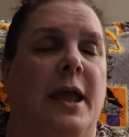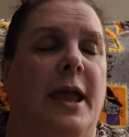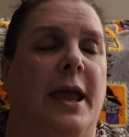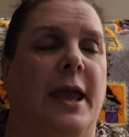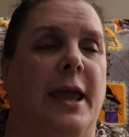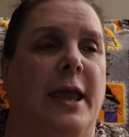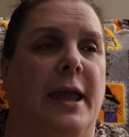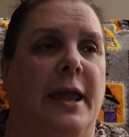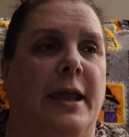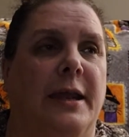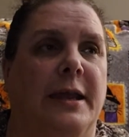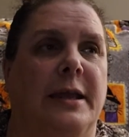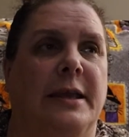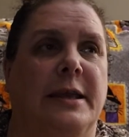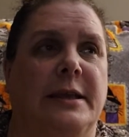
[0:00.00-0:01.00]

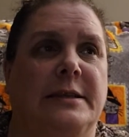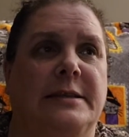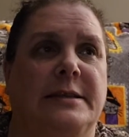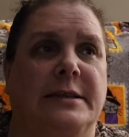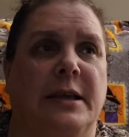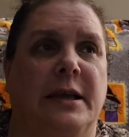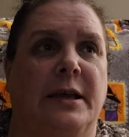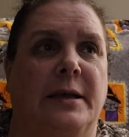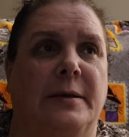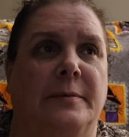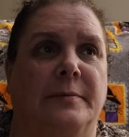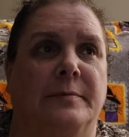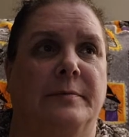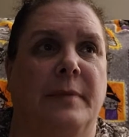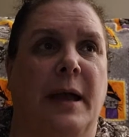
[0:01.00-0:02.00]
and it,
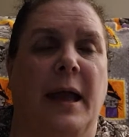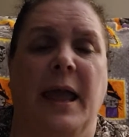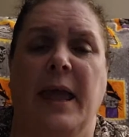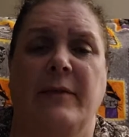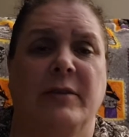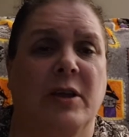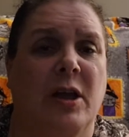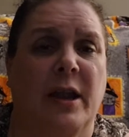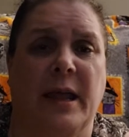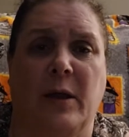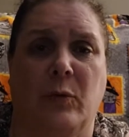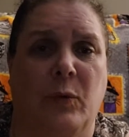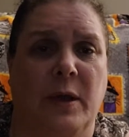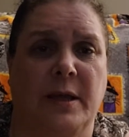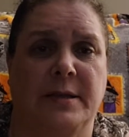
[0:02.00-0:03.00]
I haven't gone
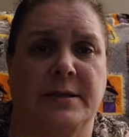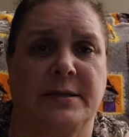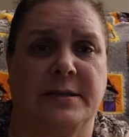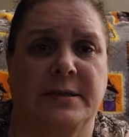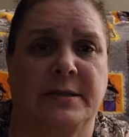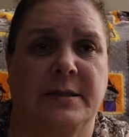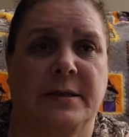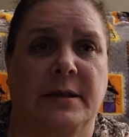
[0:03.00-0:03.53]
out west